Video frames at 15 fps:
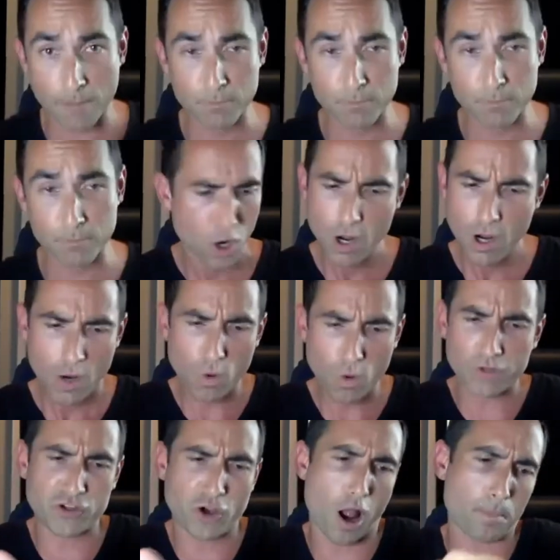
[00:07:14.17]
like, well,
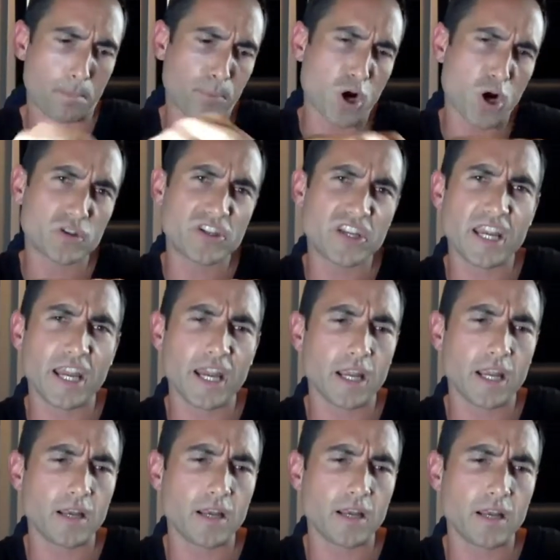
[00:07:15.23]
it's got
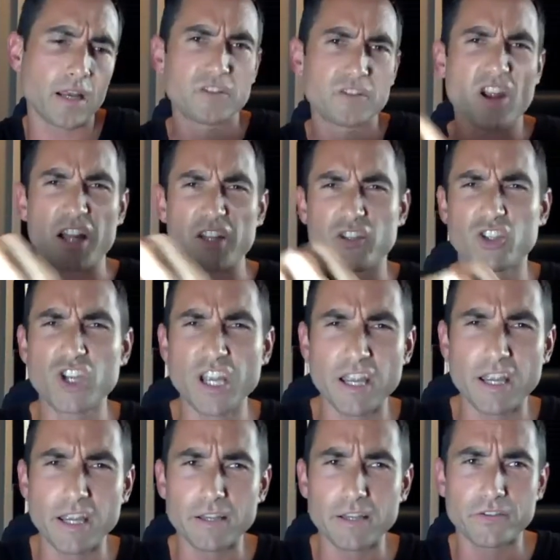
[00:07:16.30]
protein, it's got
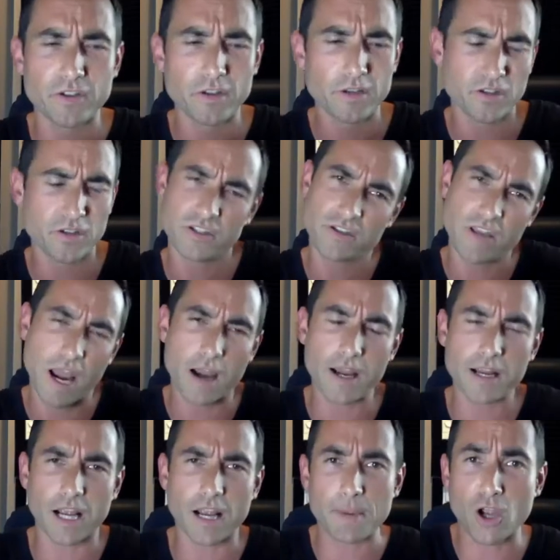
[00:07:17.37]
cheese, so that's dairy, and
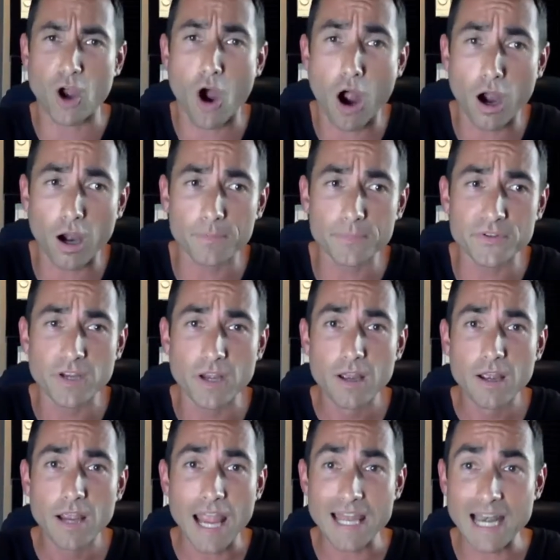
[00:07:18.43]
I got my carbs.
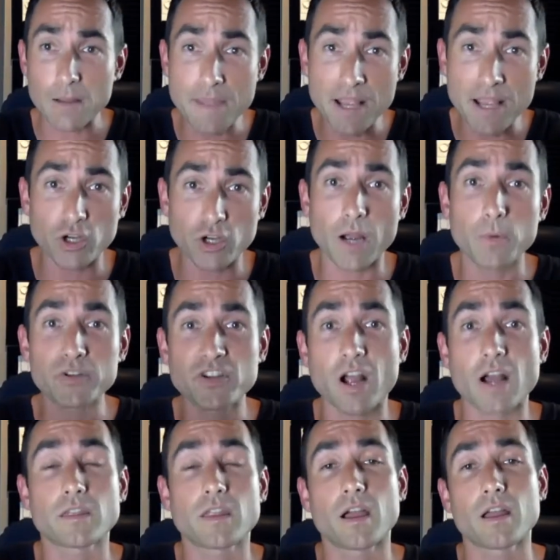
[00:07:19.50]
And I would make sure I always
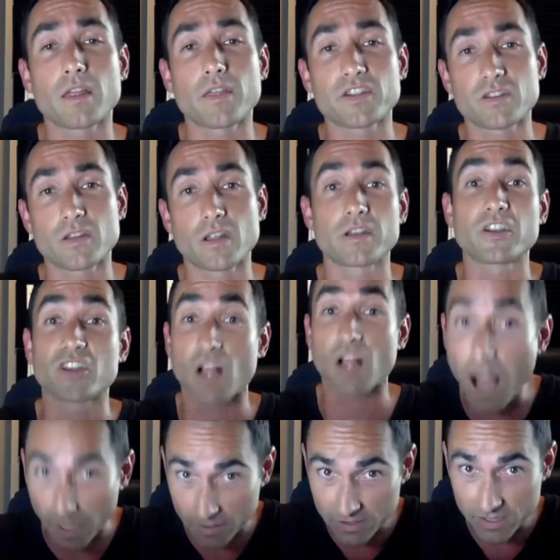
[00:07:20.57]
got the
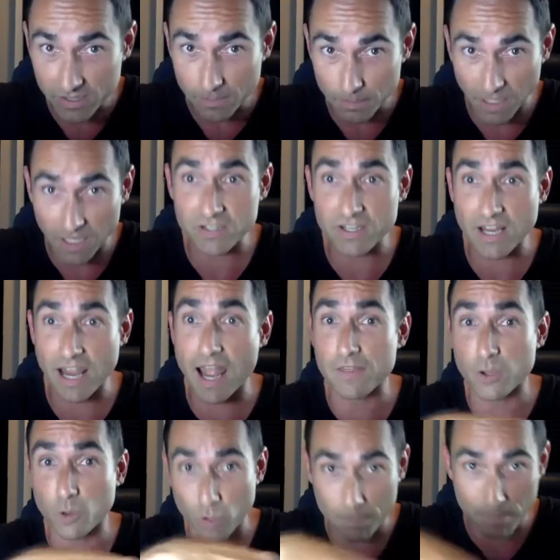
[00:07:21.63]
deluxe because it had the
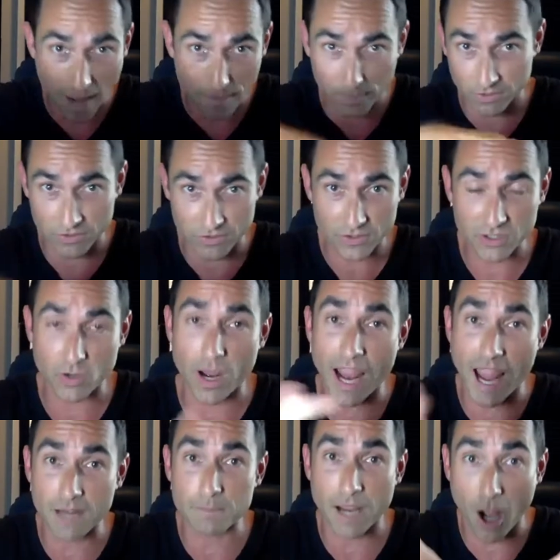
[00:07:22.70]
green peppers. So I
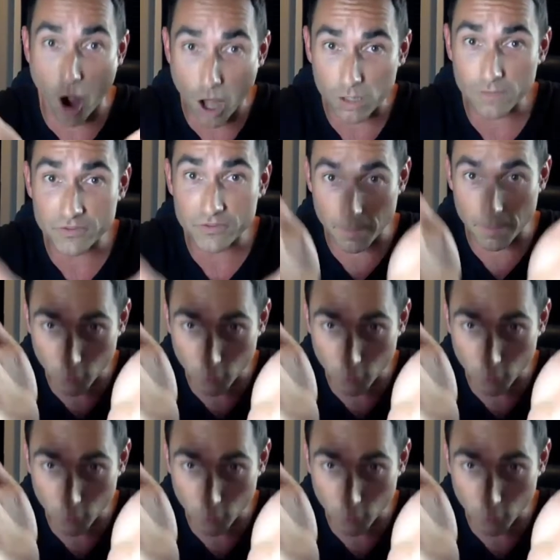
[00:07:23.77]
had my olives and my